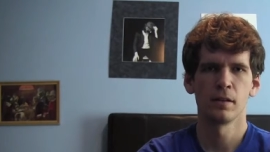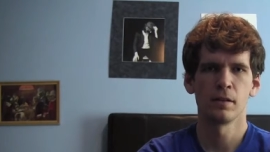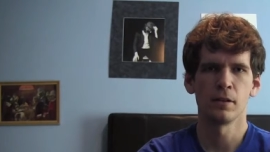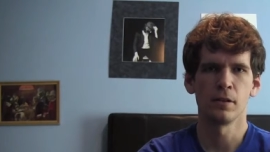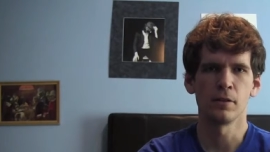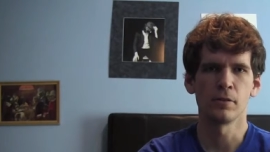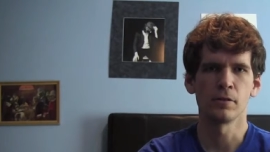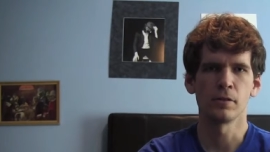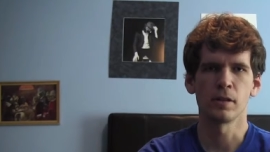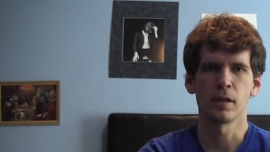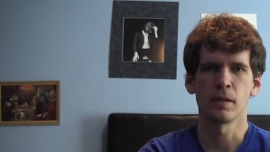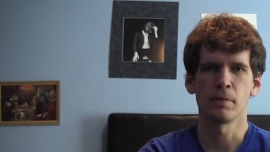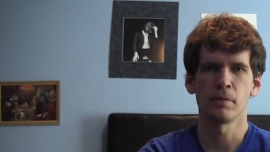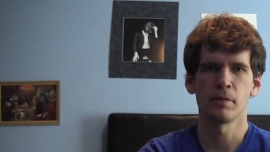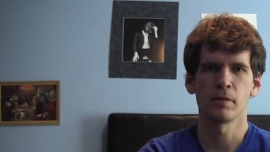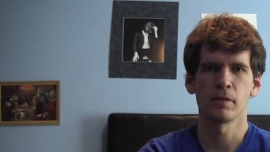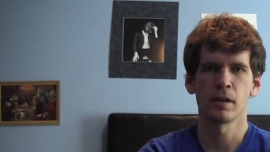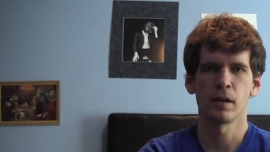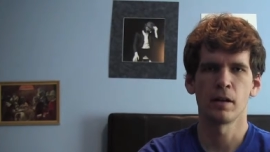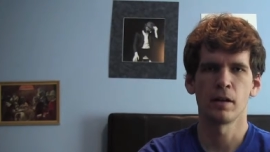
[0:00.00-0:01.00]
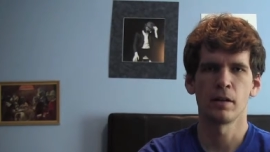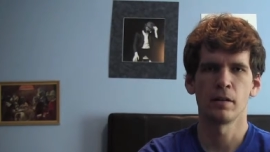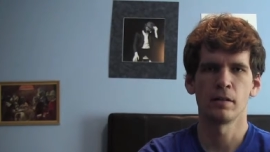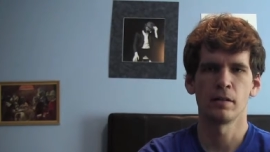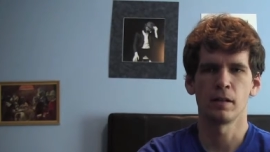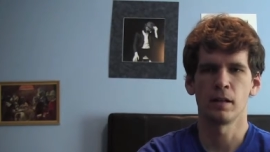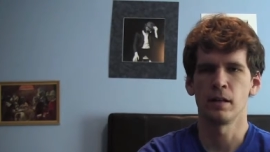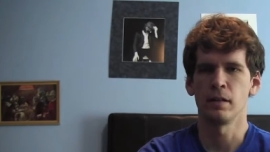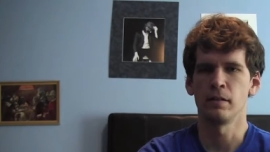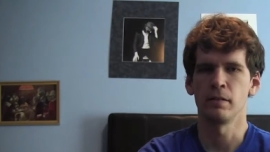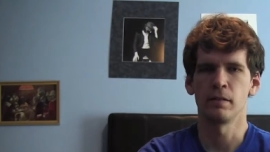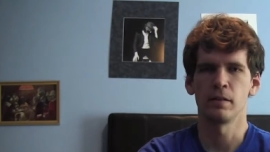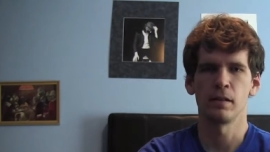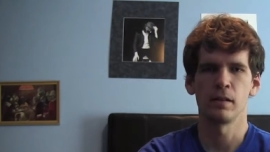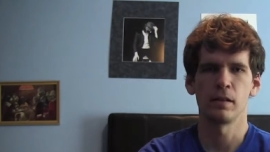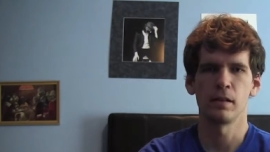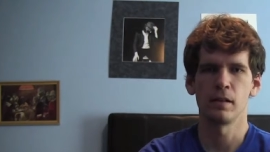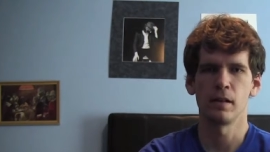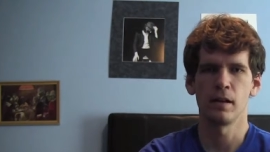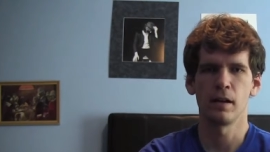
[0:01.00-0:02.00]
those type of guns, and
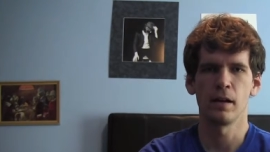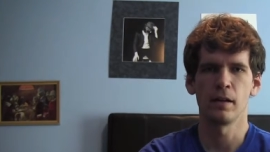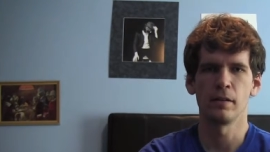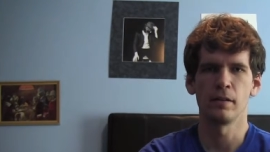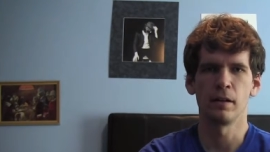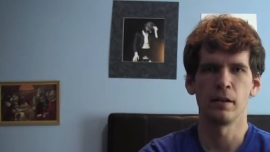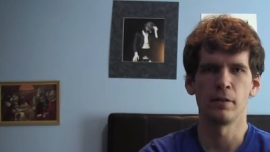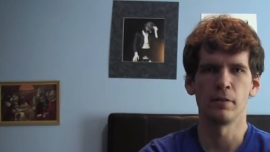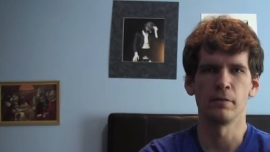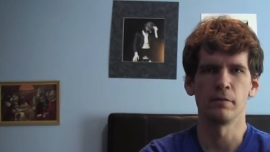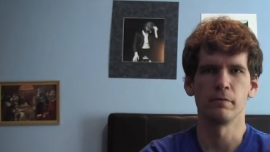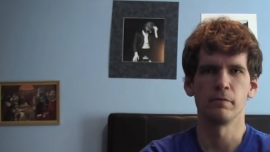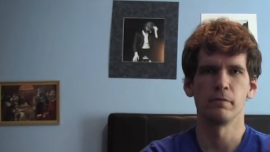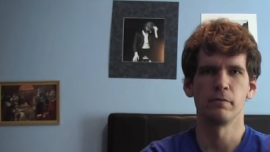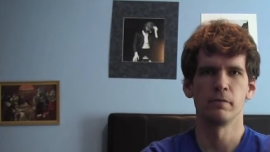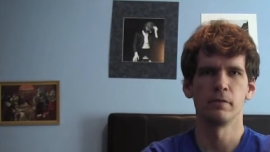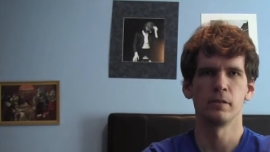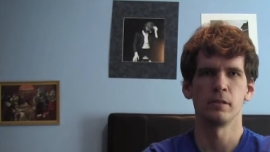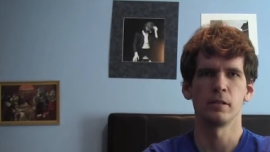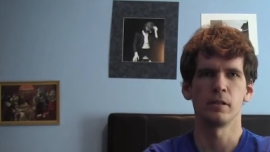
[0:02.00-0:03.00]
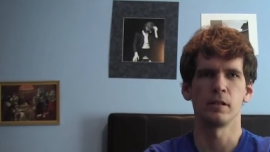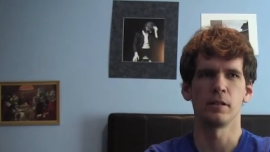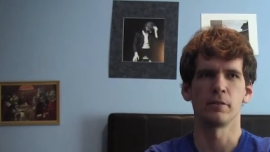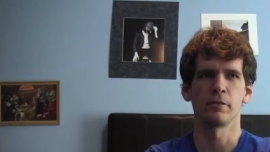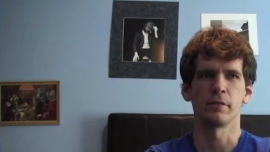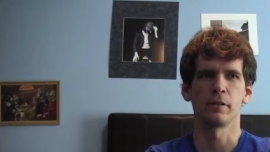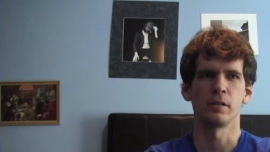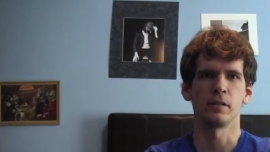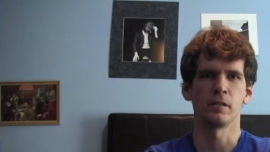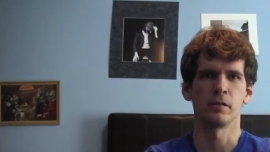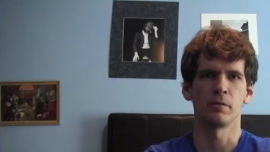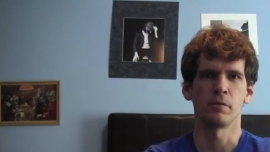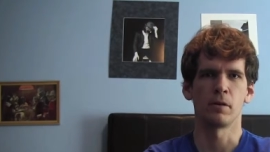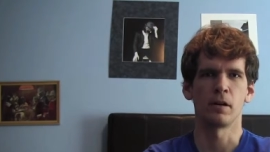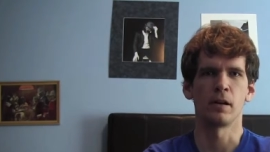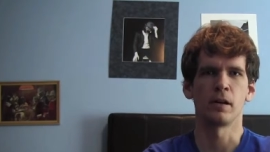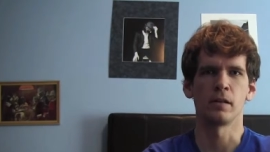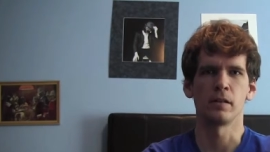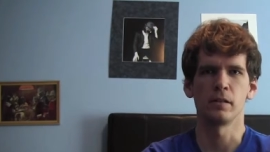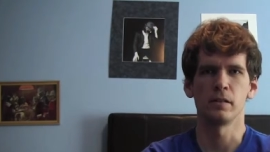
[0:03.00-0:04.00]
I don't see a reason
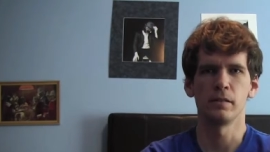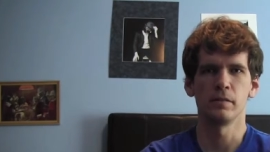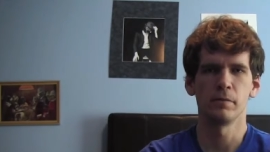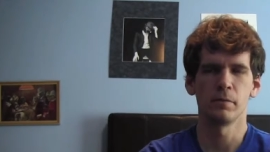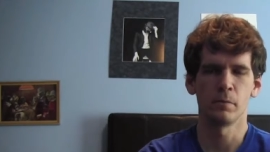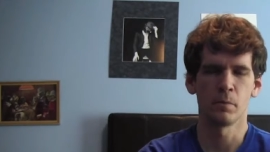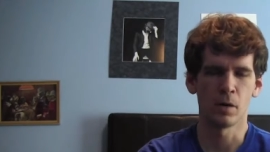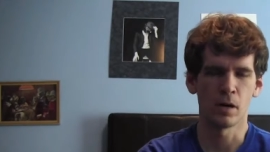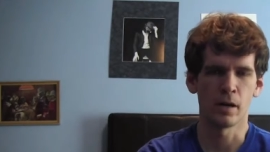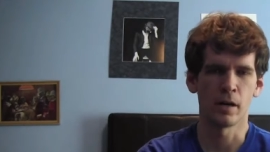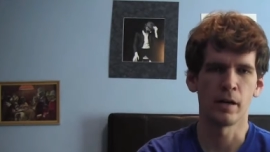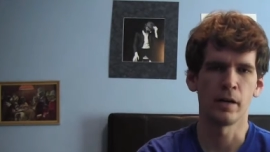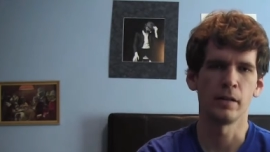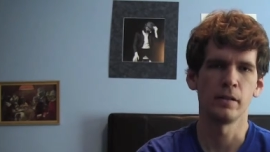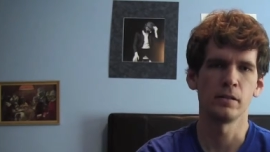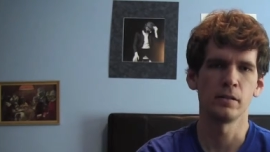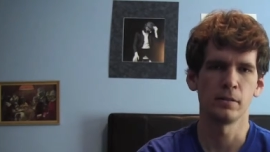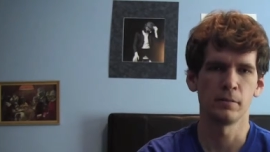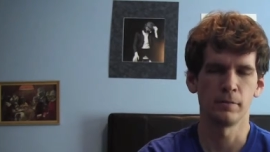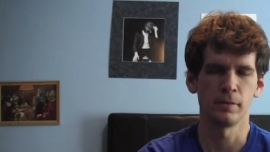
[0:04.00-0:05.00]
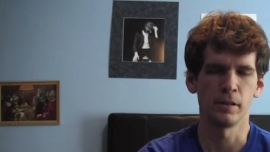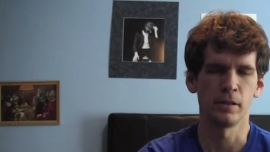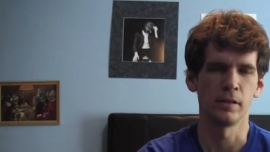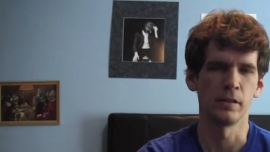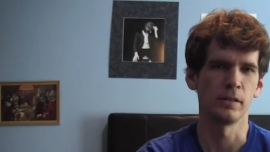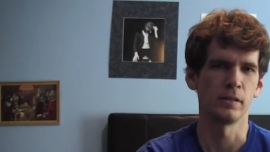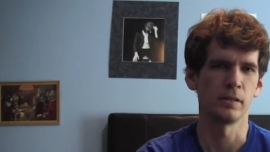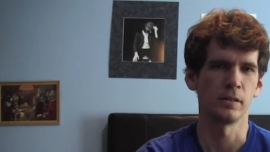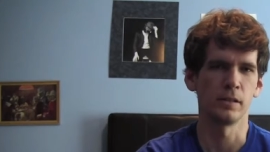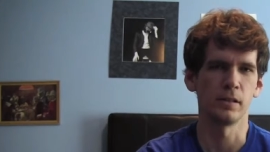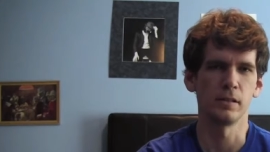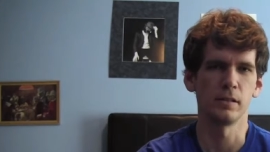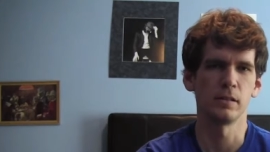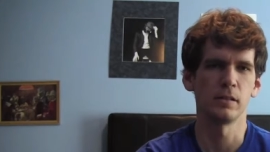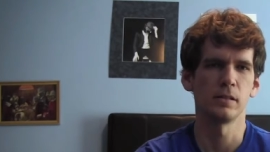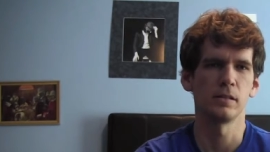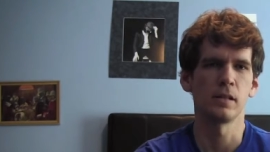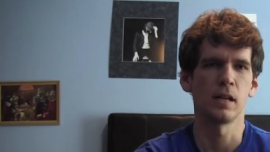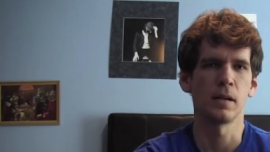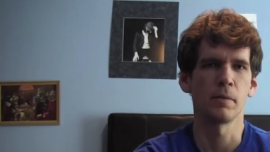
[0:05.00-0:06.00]
why why civilians need
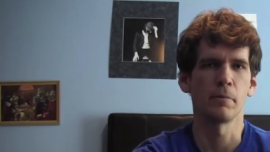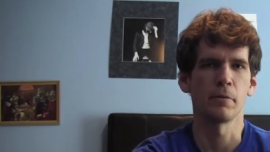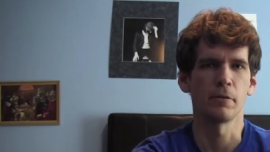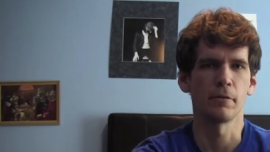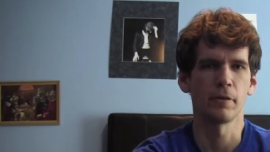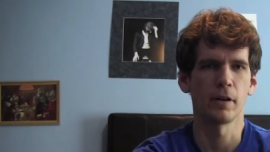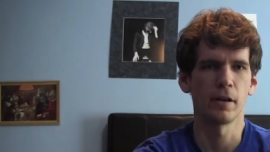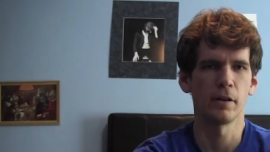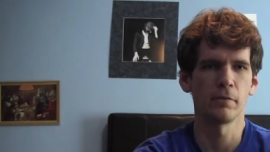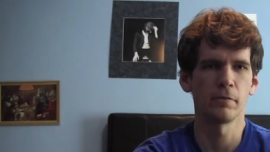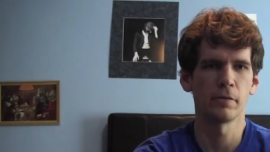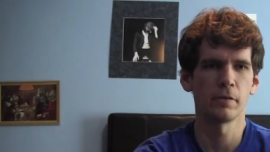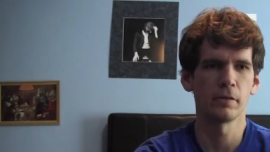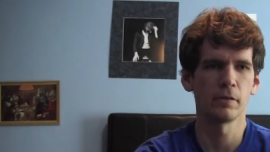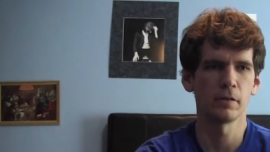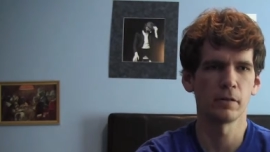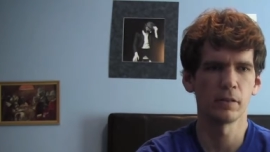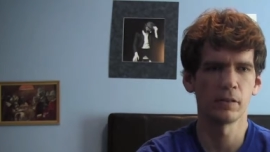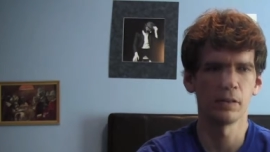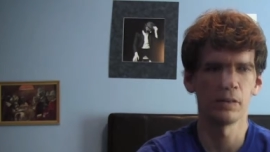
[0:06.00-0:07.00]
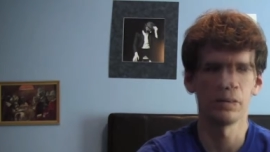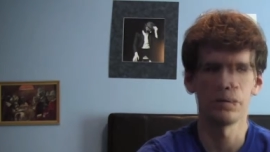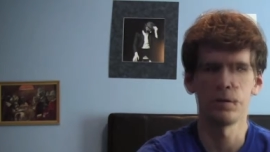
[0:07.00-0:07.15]
sniper rifles.